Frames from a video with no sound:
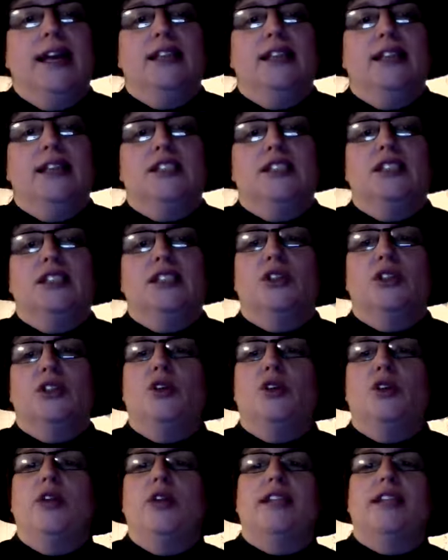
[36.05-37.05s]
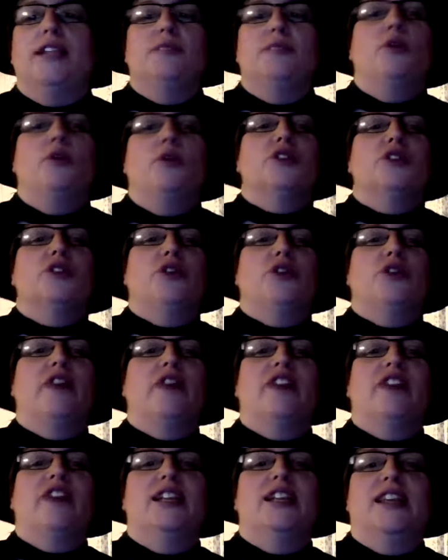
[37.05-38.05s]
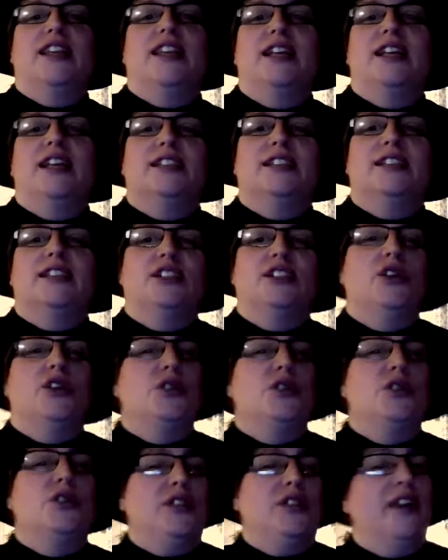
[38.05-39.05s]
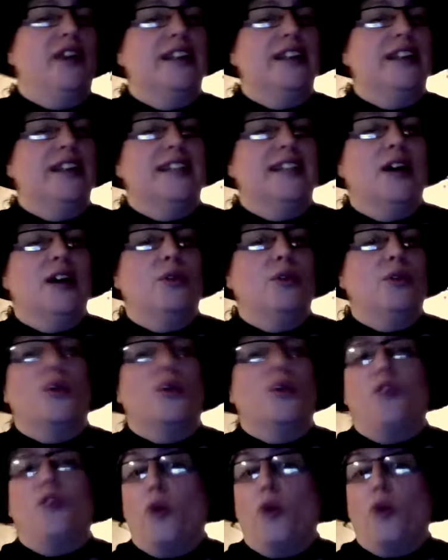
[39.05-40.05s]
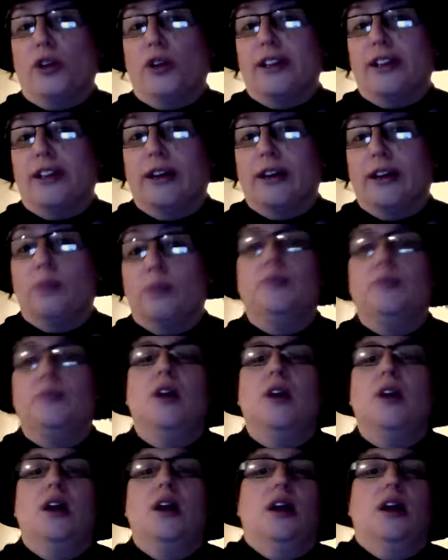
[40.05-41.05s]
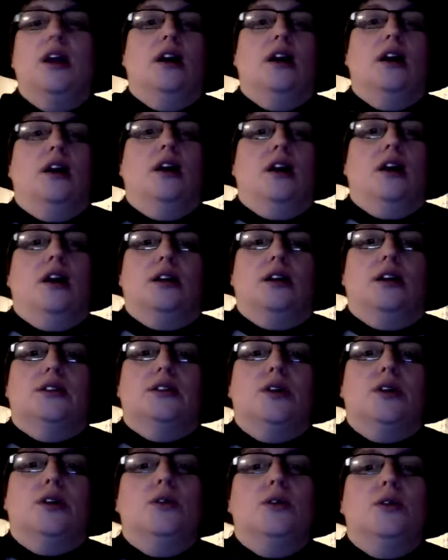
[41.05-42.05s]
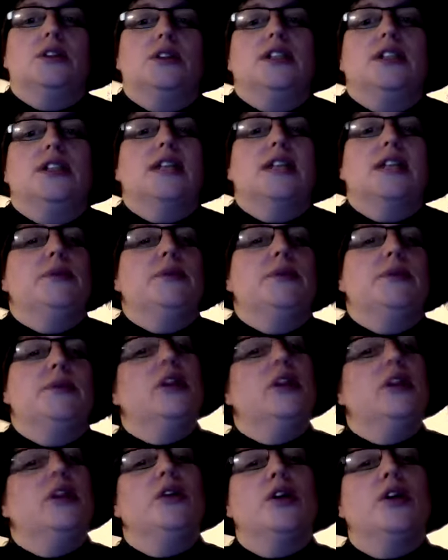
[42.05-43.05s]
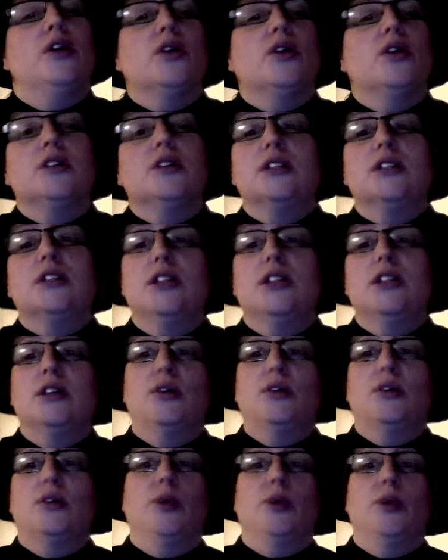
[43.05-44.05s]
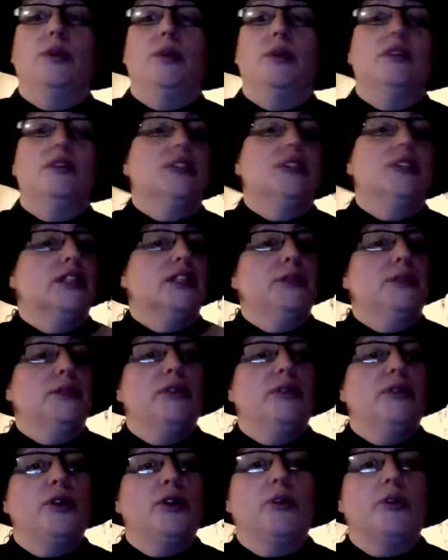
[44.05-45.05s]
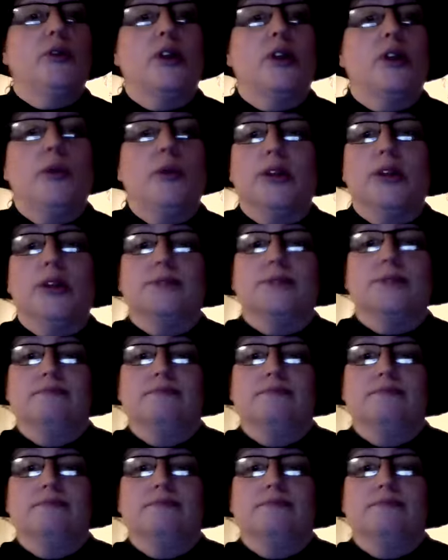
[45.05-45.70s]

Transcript: She's the girl who likes more extravagant things than she can usually find in town or afford in town. So she likes being one of the only girls in the group and she gets to be flirty with all the boys.